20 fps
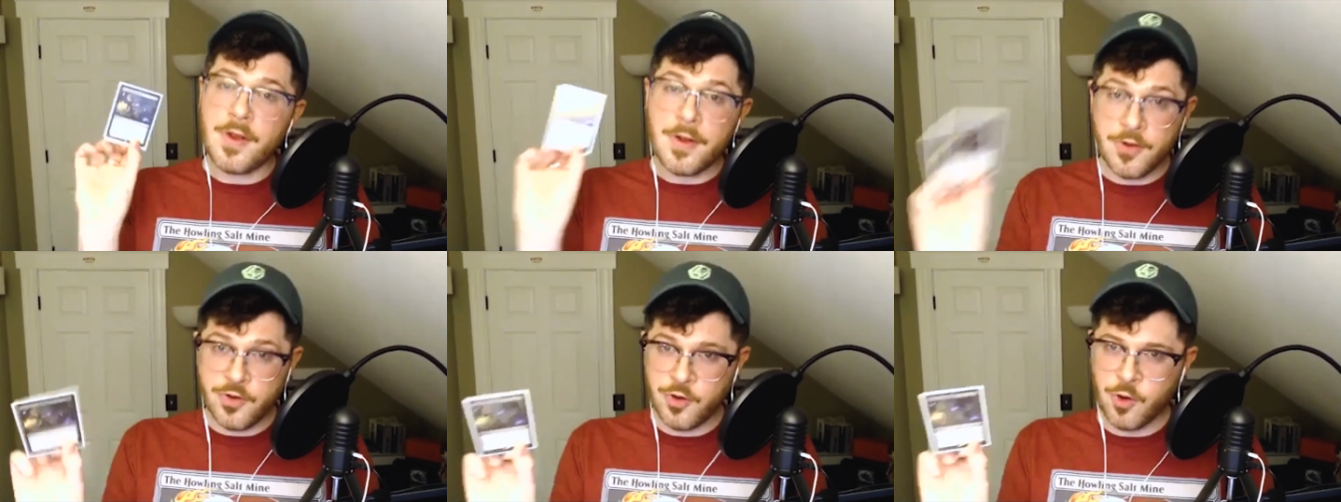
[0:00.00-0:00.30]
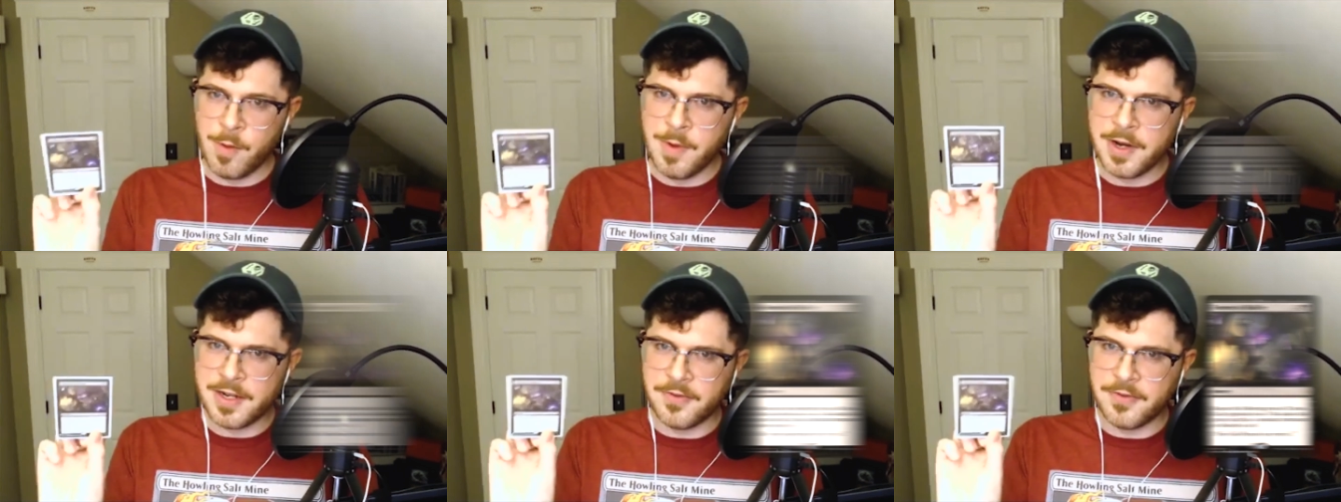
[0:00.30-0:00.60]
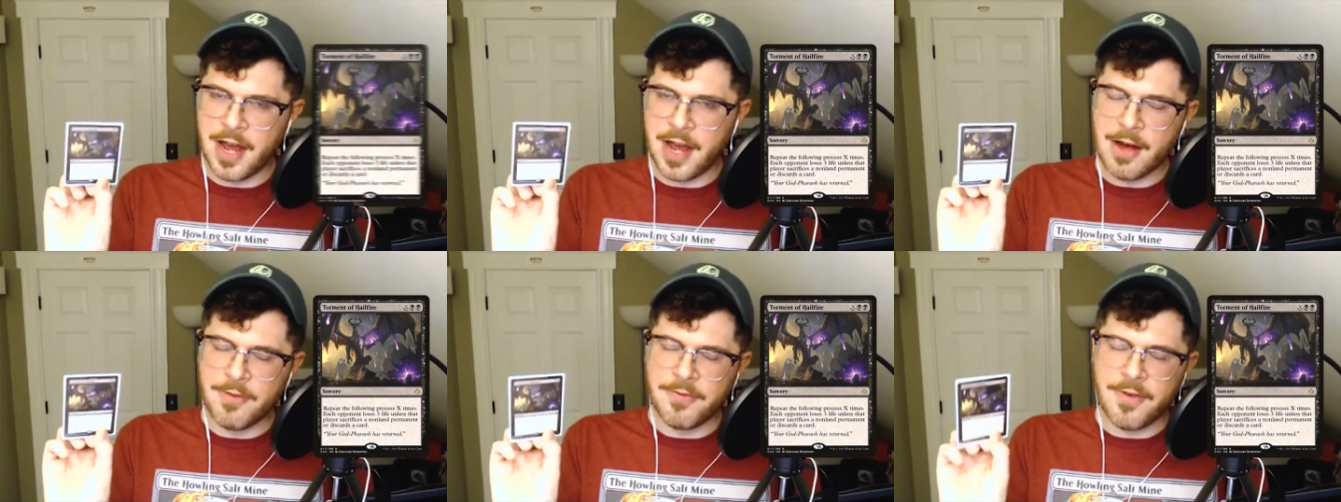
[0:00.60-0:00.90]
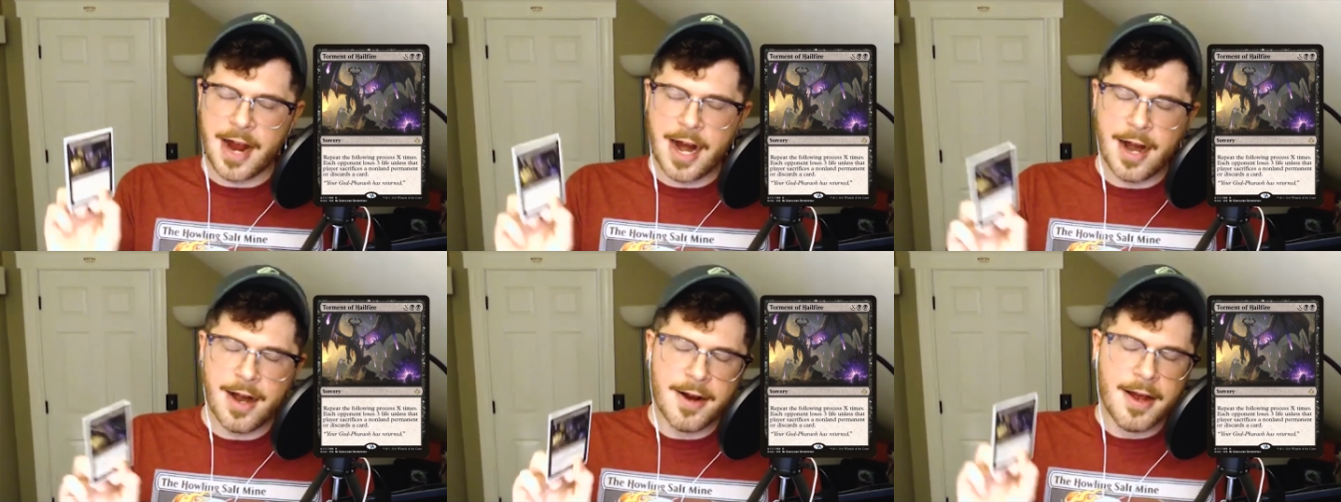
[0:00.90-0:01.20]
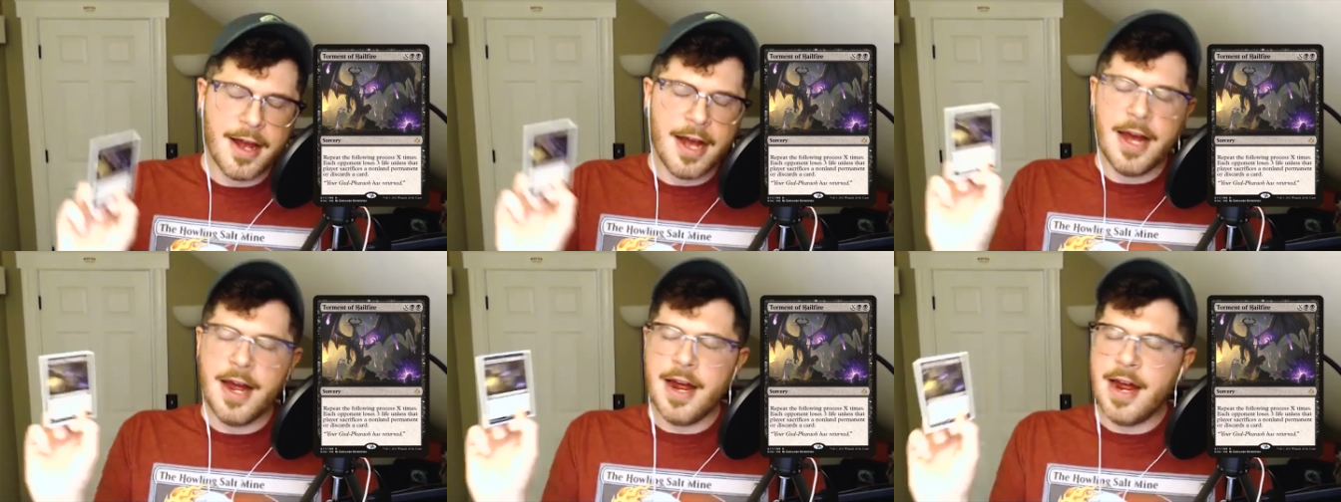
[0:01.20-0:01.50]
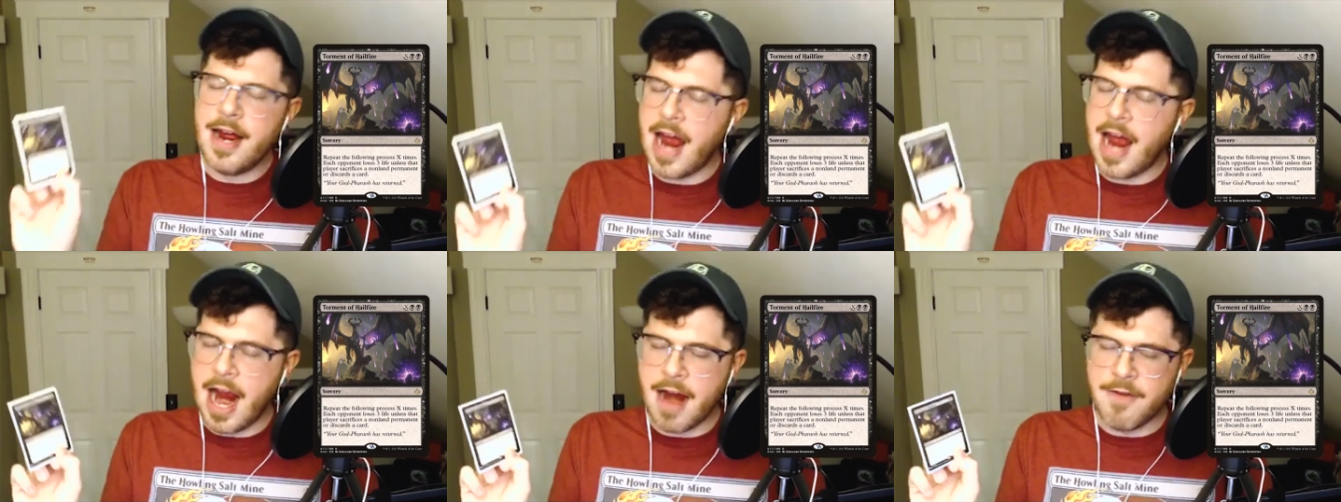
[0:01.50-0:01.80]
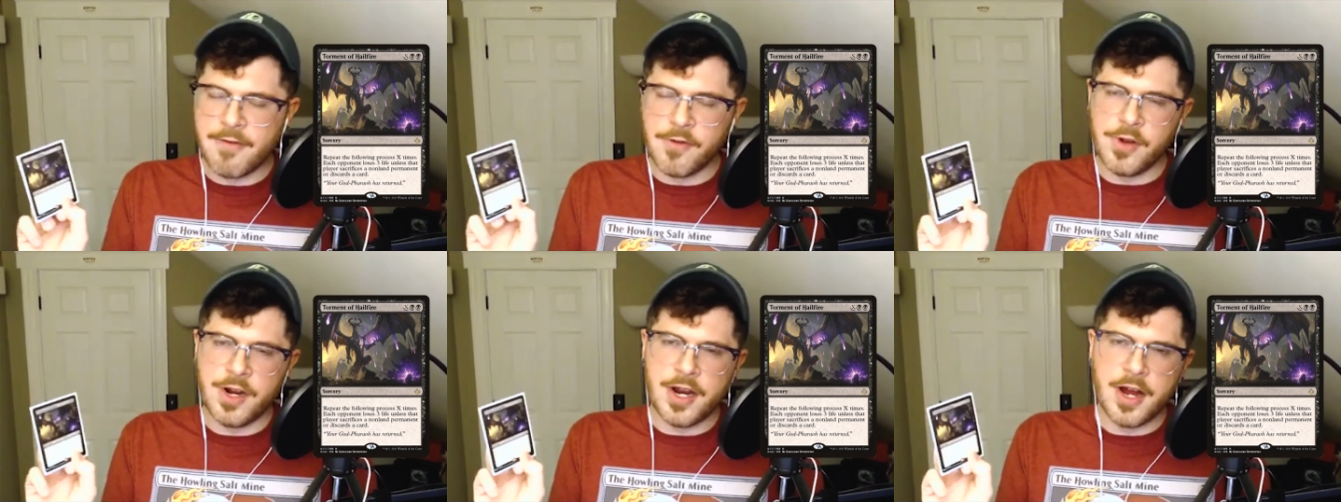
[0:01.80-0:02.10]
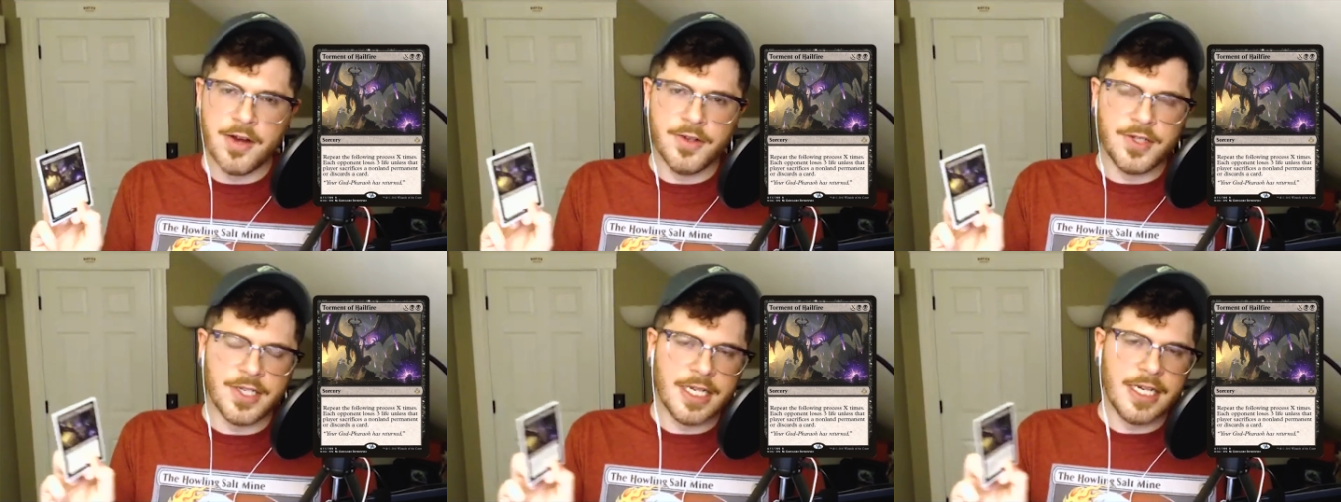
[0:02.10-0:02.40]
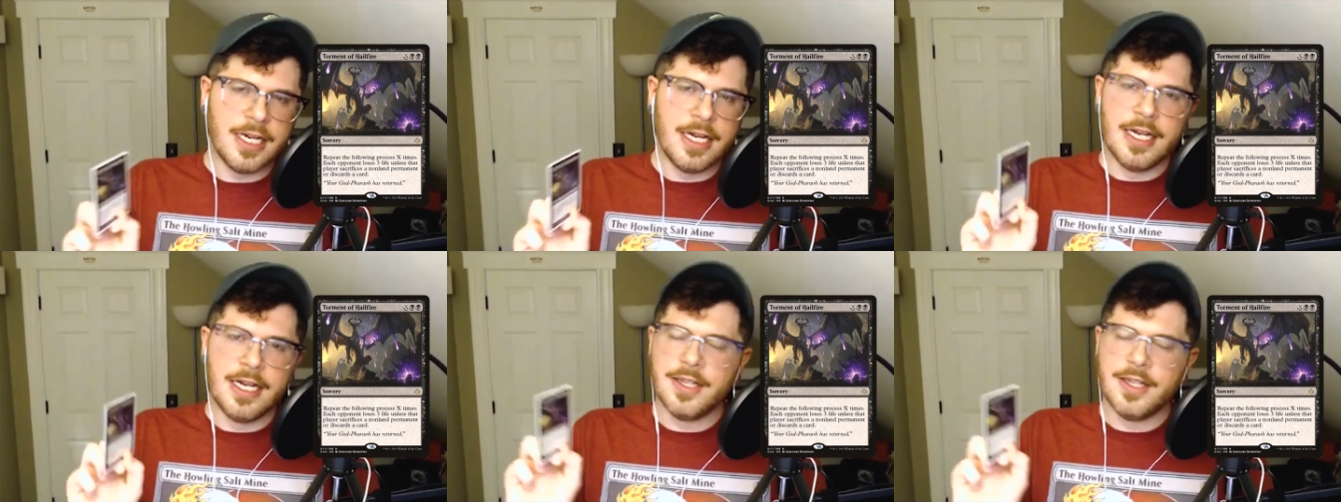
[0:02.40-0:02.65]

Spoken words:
Tormented Hailfire. Everyone knows it.